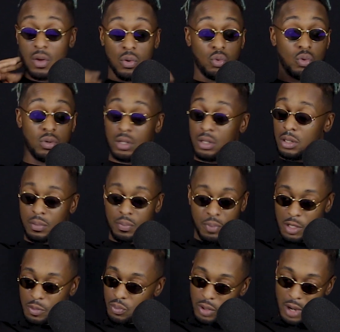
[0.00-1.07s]
all the
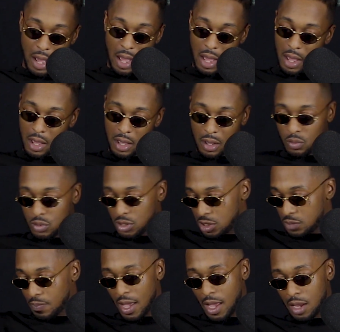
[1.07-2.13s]
people that I was
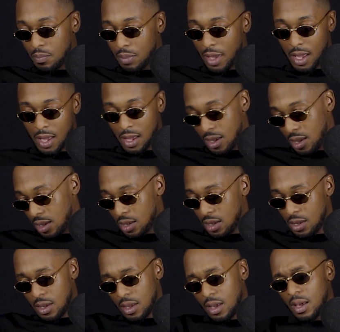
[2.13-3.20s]
inspired by.
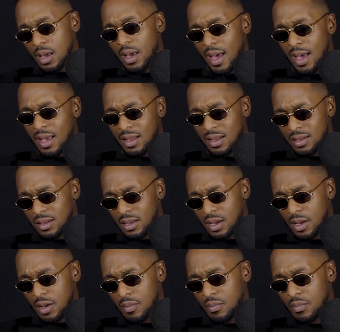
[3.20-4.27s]
And
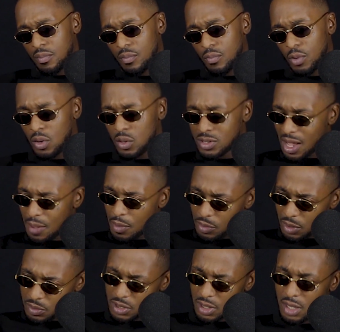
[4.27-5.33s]
when I was at my
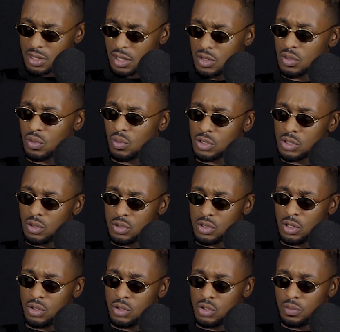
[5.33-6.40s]
mum's house, I used to watch loads of
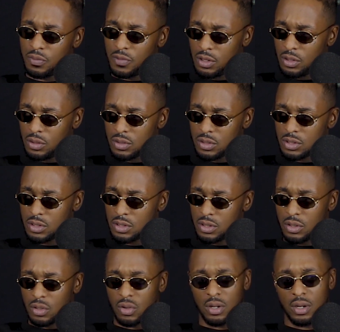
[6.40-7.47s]
YouTube videos
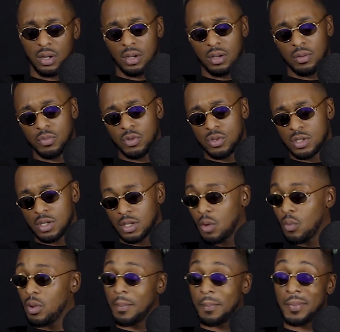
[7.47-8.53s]
on music. There
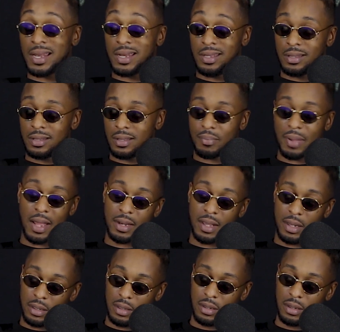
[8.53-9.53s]
weren't many back then,